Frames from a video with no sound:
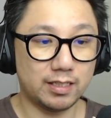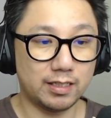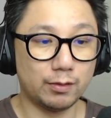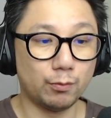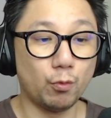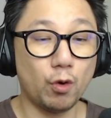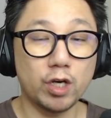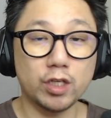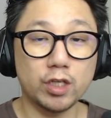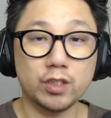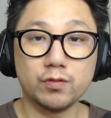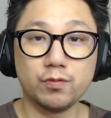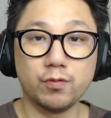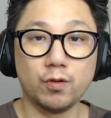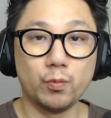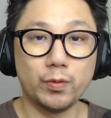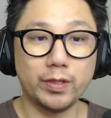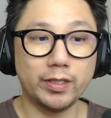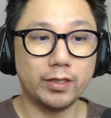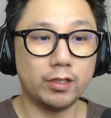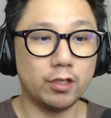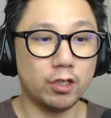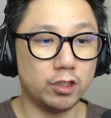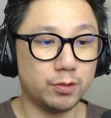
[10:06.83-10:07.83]
It works for
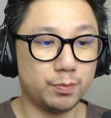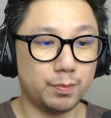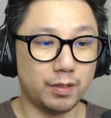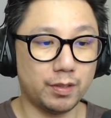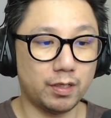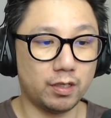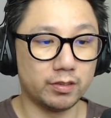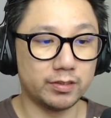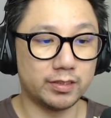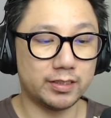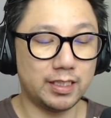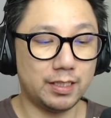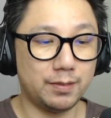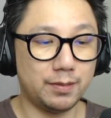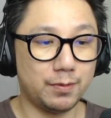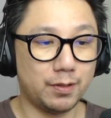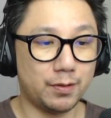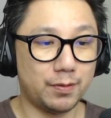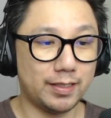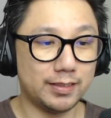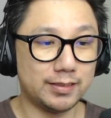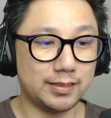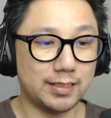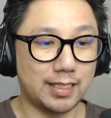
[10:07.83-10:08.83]
Windows, but on Steam
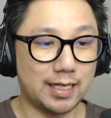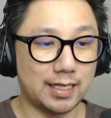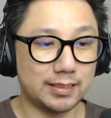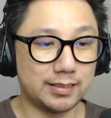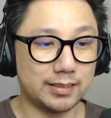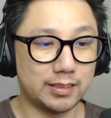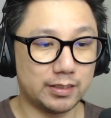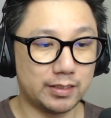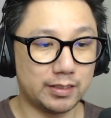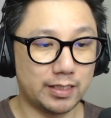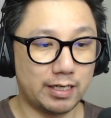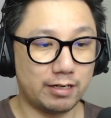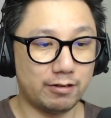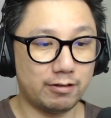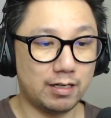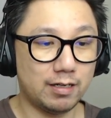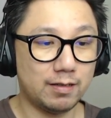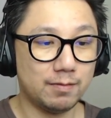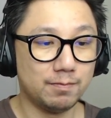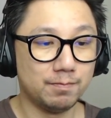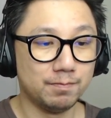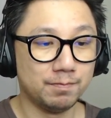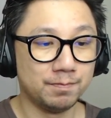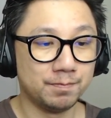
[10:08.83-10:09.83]
OS it has this error.
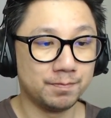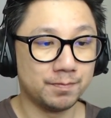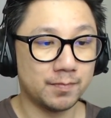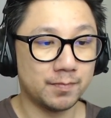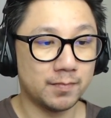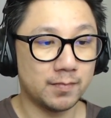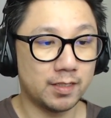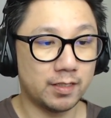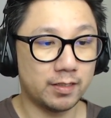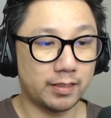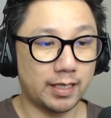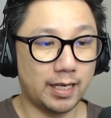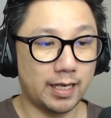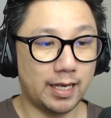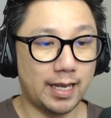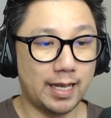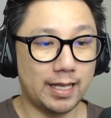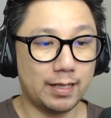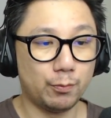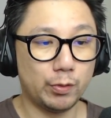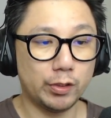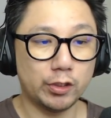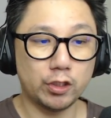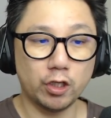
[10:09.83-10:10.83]
Okay,
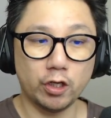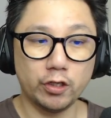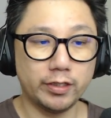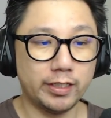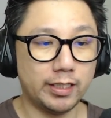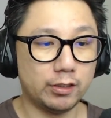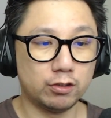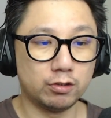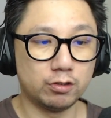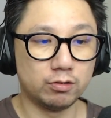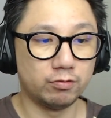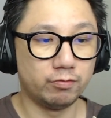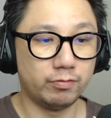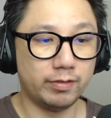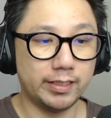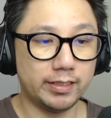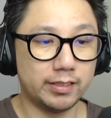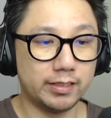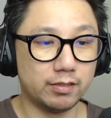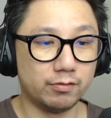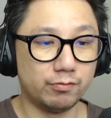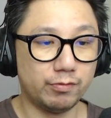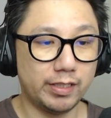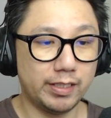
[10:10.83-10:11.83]
and we don't need to
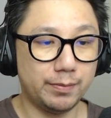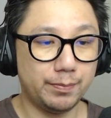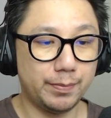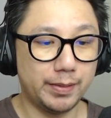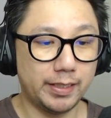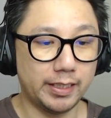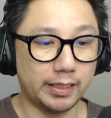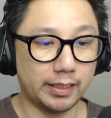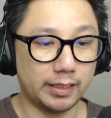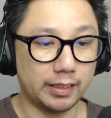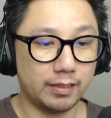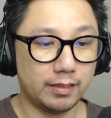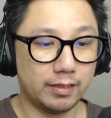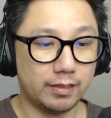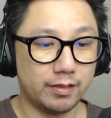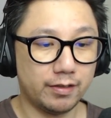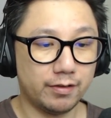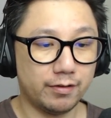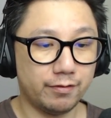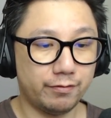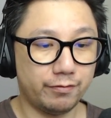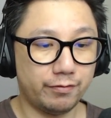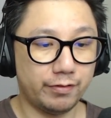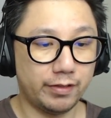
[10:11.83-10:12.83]
read the README.
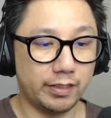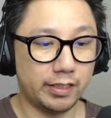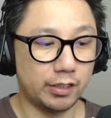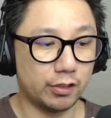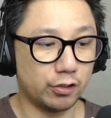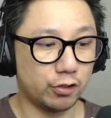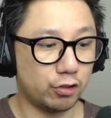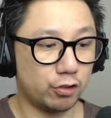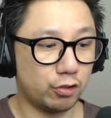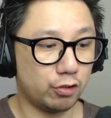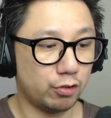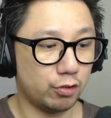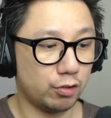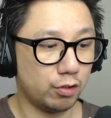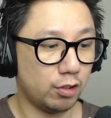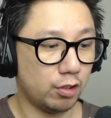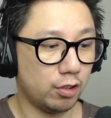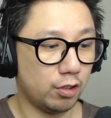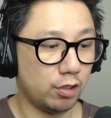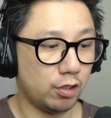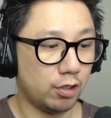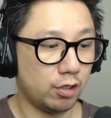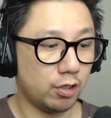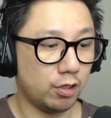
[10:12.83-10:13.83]
Finish.
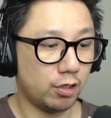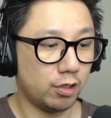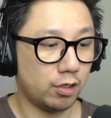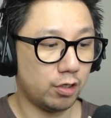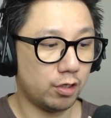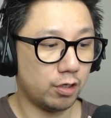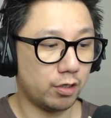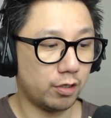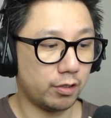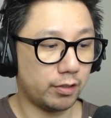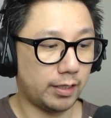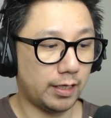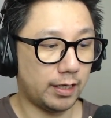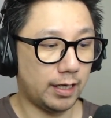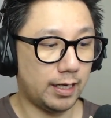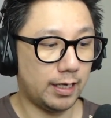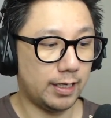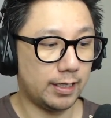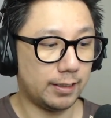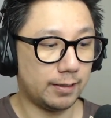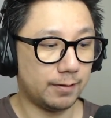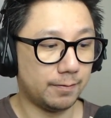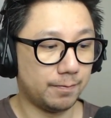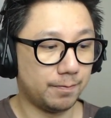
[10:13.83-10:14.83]

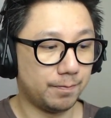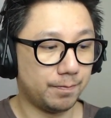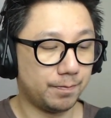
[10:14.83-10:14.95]
Okay.